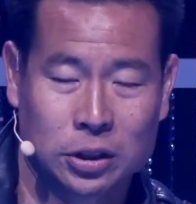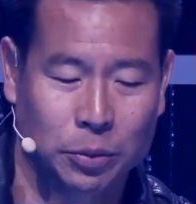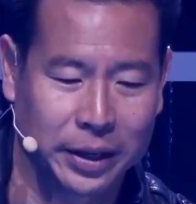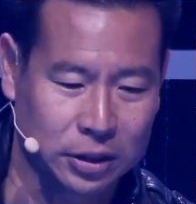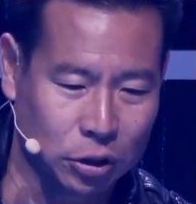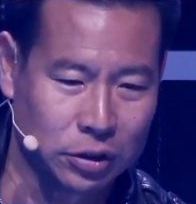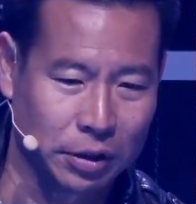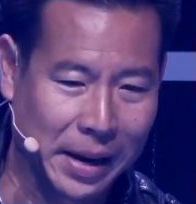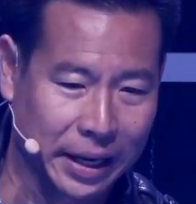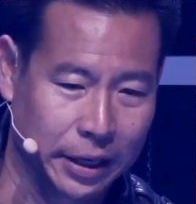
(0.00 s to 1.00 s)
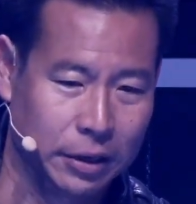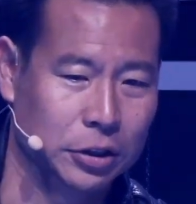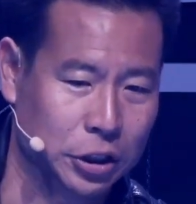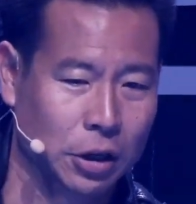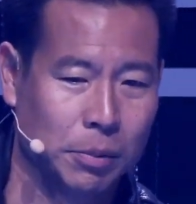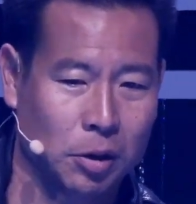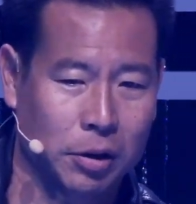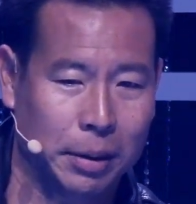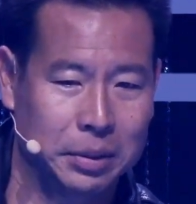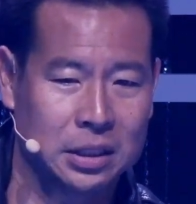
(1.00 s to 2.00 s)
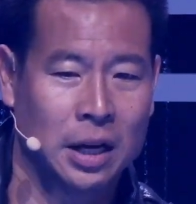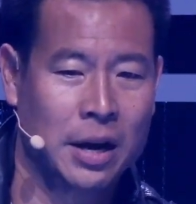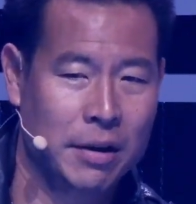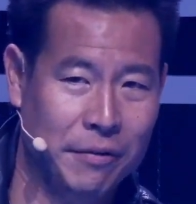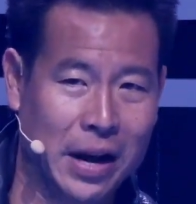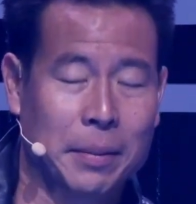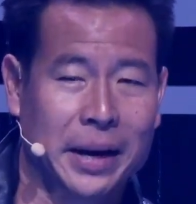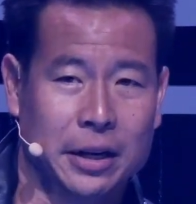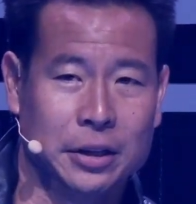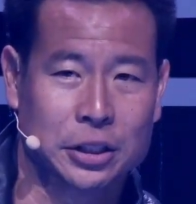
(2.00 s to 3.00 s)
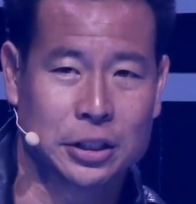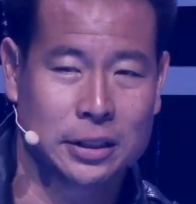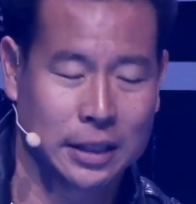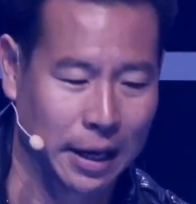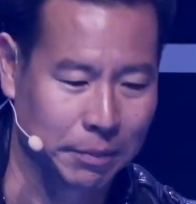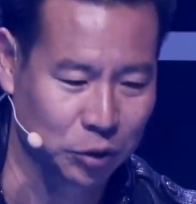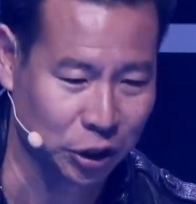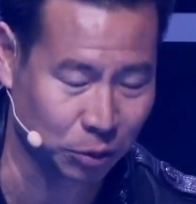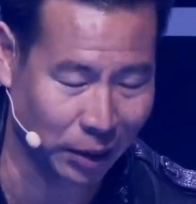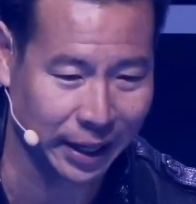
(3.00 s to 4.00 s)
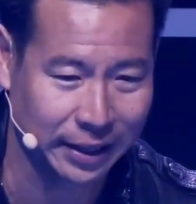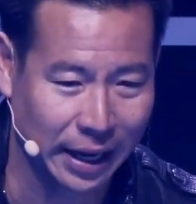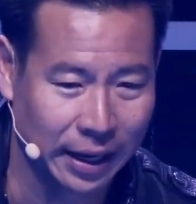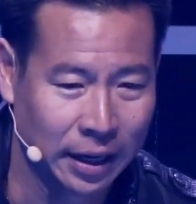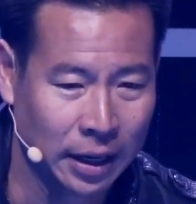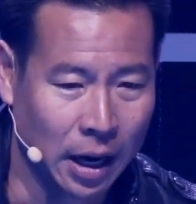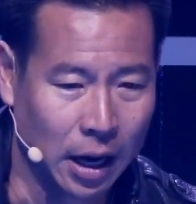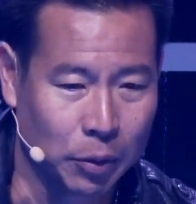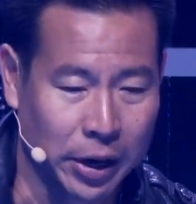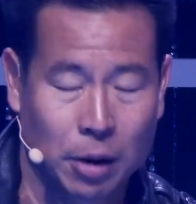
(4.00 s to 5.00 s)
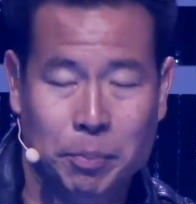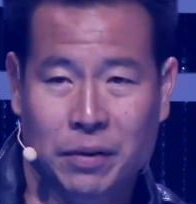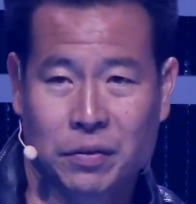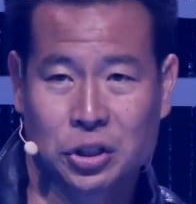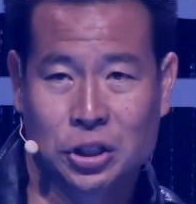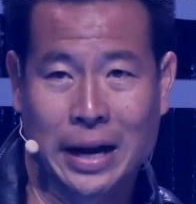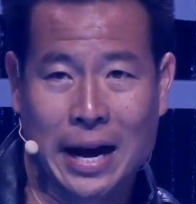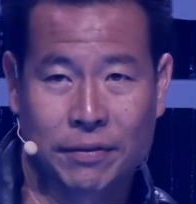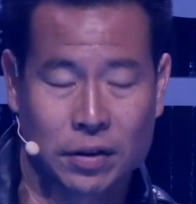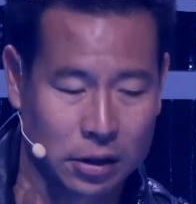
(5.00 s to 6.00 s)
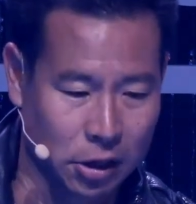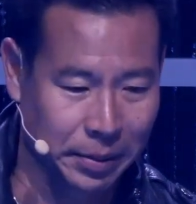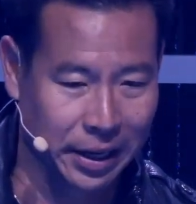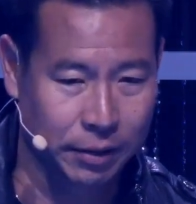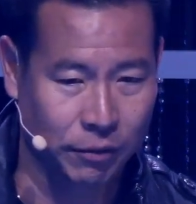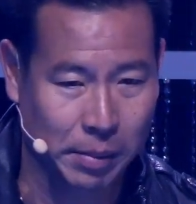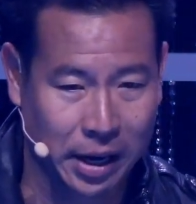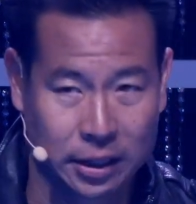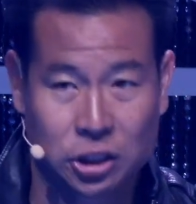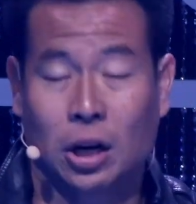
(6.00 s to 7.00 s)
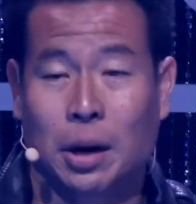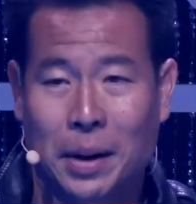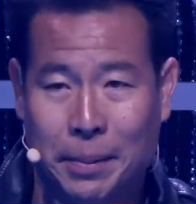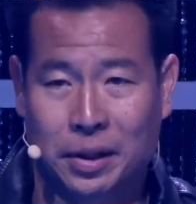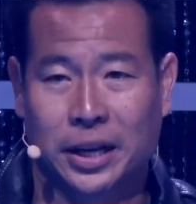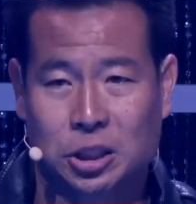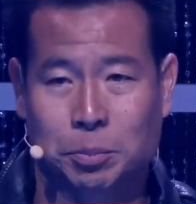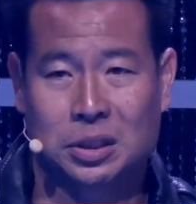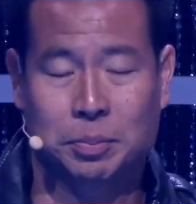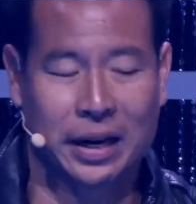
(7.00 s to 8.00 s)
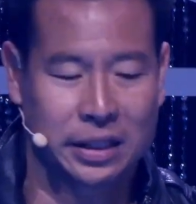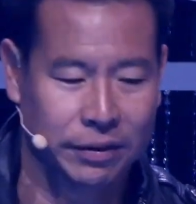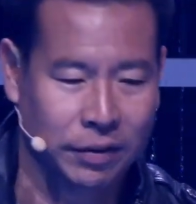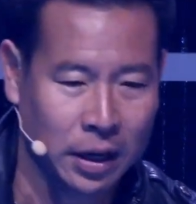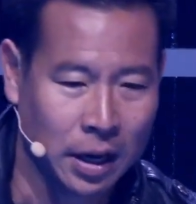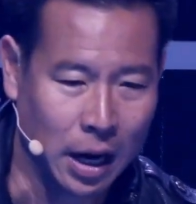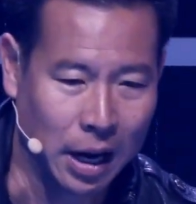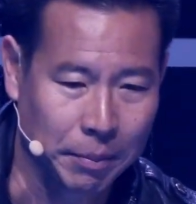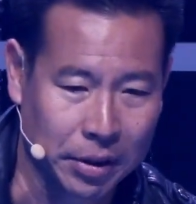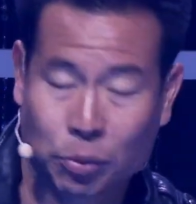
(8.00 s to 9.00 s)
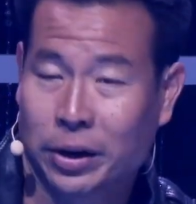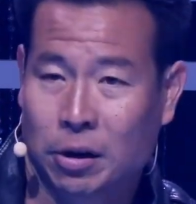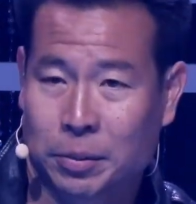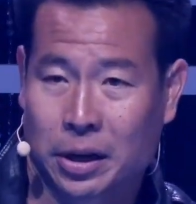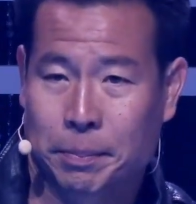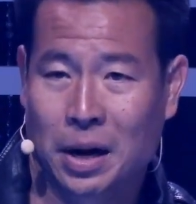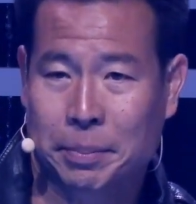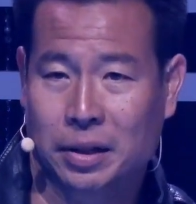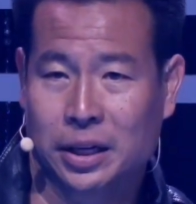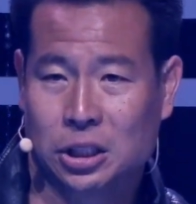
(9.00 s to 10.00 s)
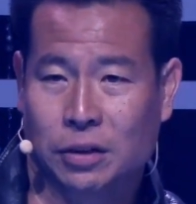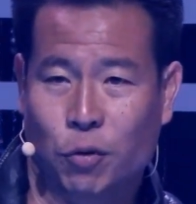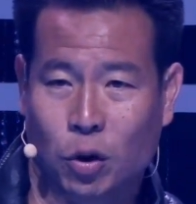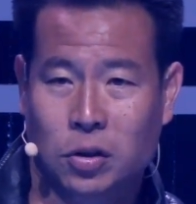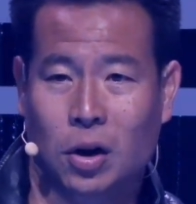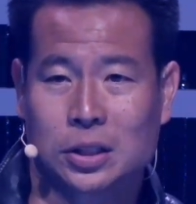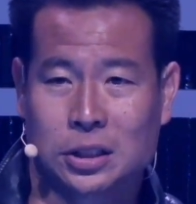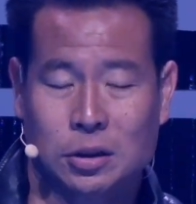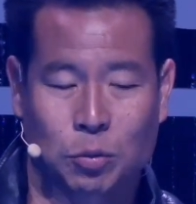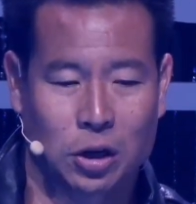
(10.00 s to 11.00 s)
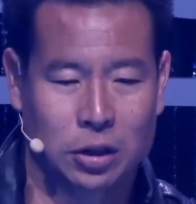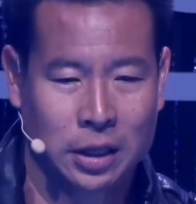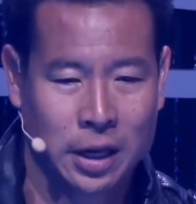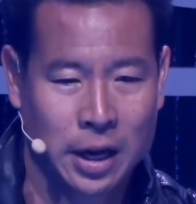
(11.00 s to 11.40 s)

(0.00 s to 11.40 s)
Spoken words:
So we exclusively back Indonesian homegrown companies founded by Indonesians. She's right that we are privileged to have a little bit, from at least on a population perspective, a 300 million population, fourth largest in the world,